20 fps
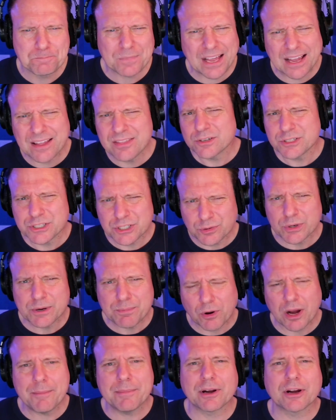And there's three
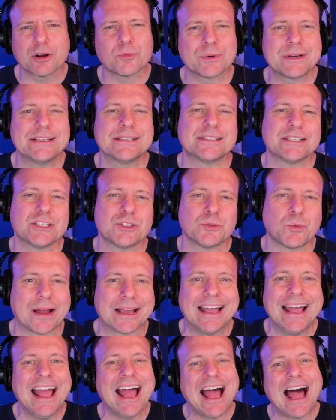primary reasons why
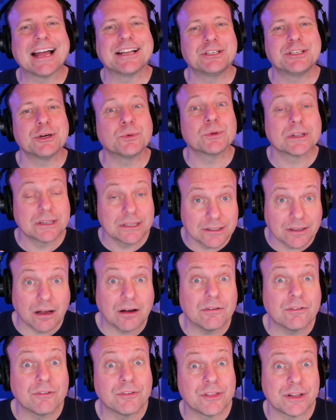I don't
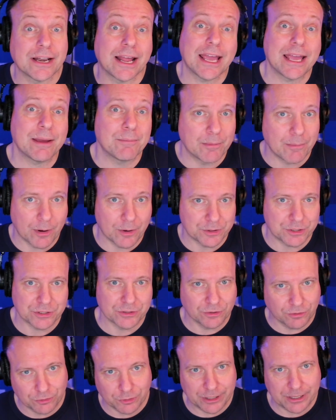love the name
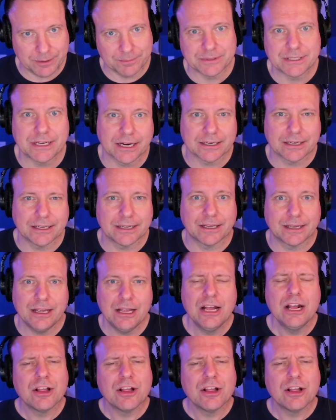emotional freedom technique.